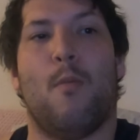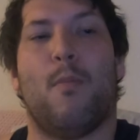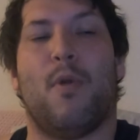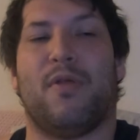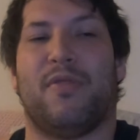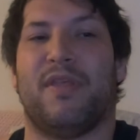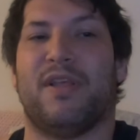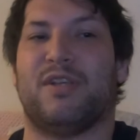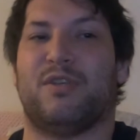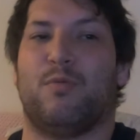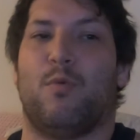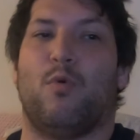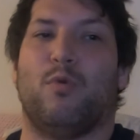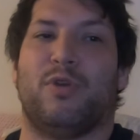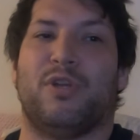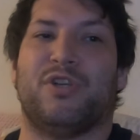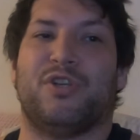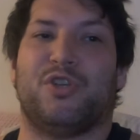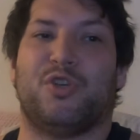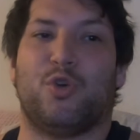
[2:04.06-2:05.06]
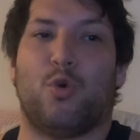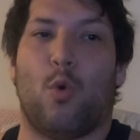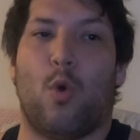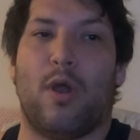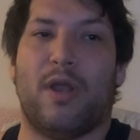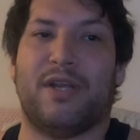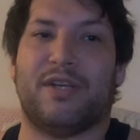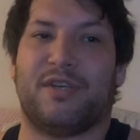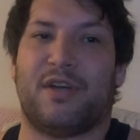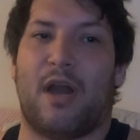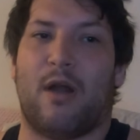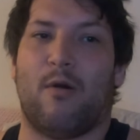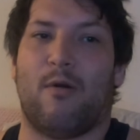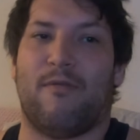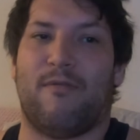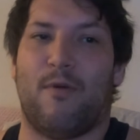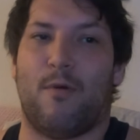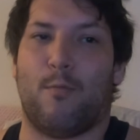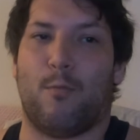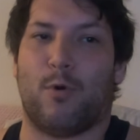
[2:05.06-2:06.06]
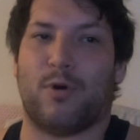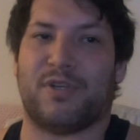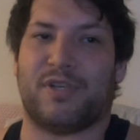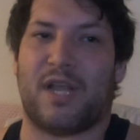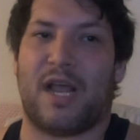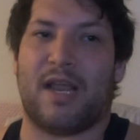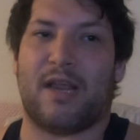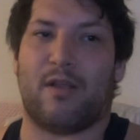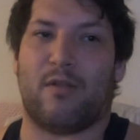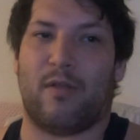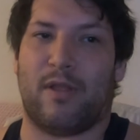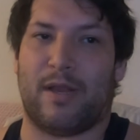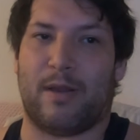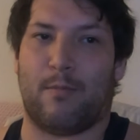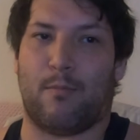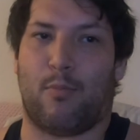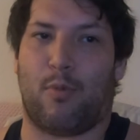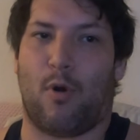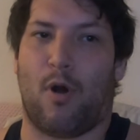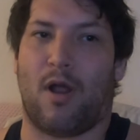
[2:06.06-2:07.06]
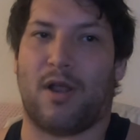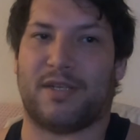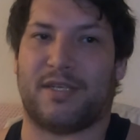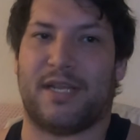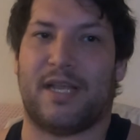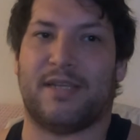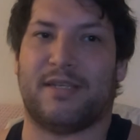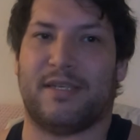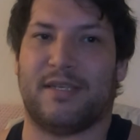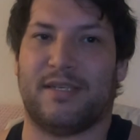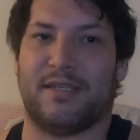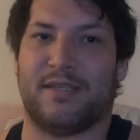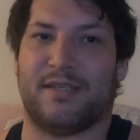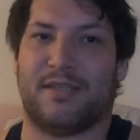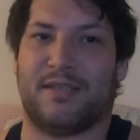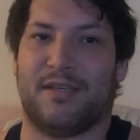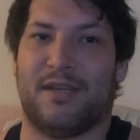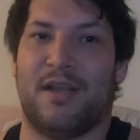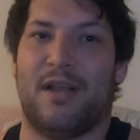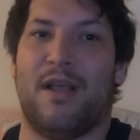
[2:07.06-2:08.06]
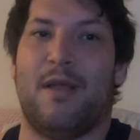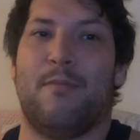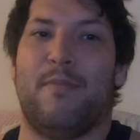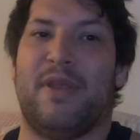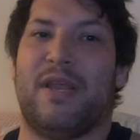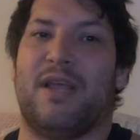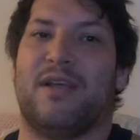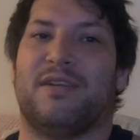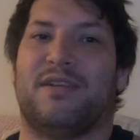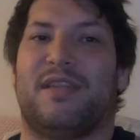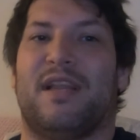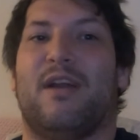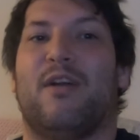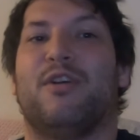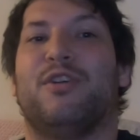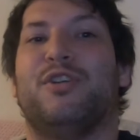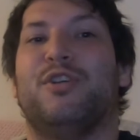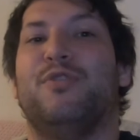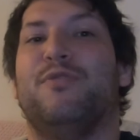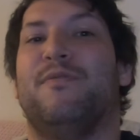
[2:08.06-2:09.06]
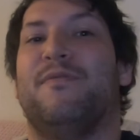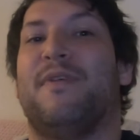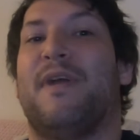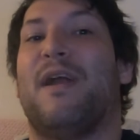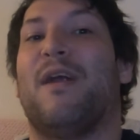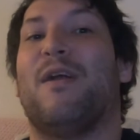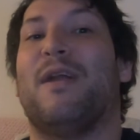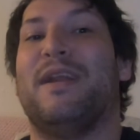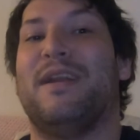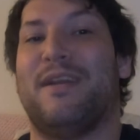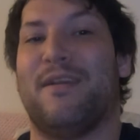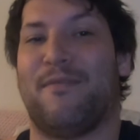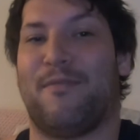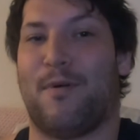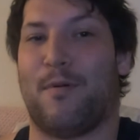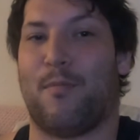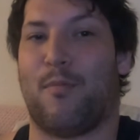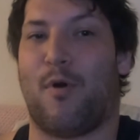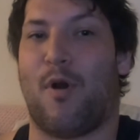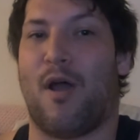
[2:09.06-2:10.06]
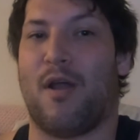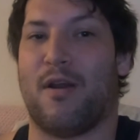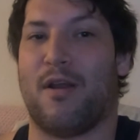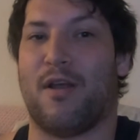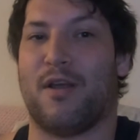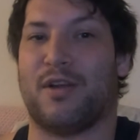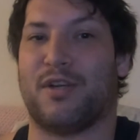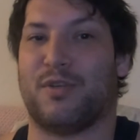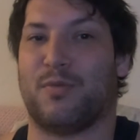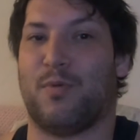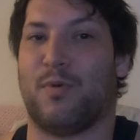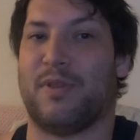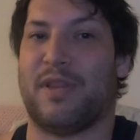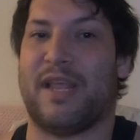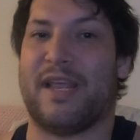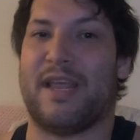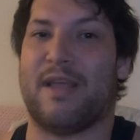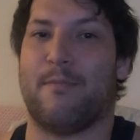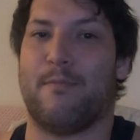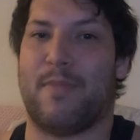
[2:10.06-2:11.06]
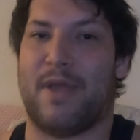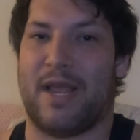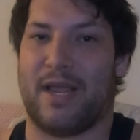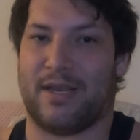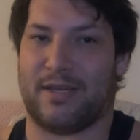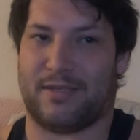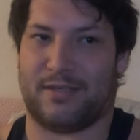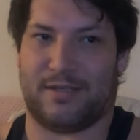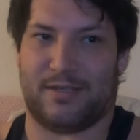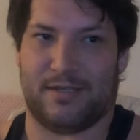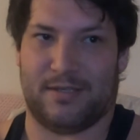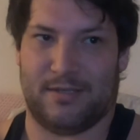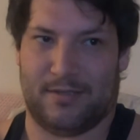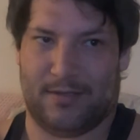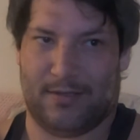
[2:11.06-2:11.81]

but this will destroy styrofoam recycling processes because they are two very different products when they get mixed.